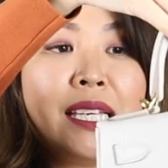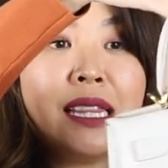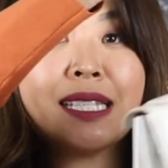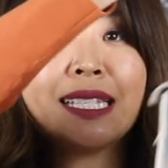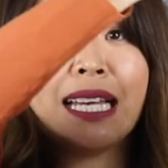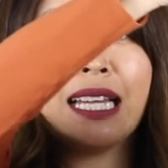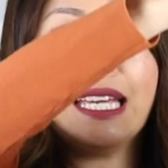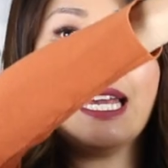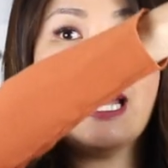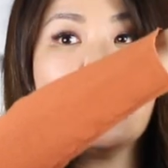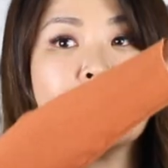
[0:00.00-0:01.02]
in the
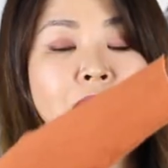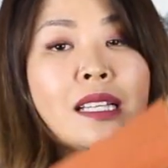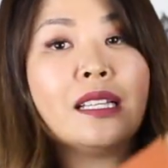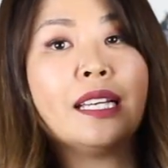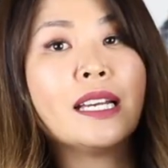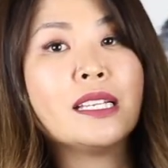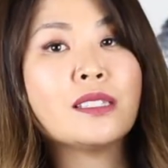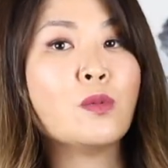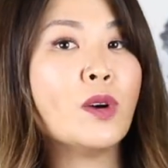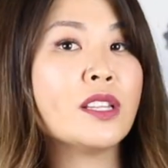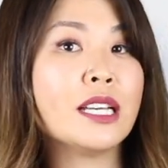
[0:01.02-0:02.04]
cellier. The cellier is the
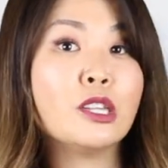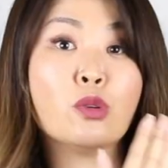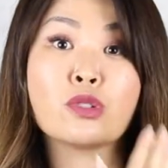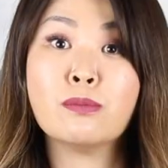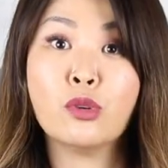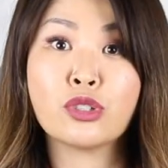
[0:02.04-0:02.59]
one that looks more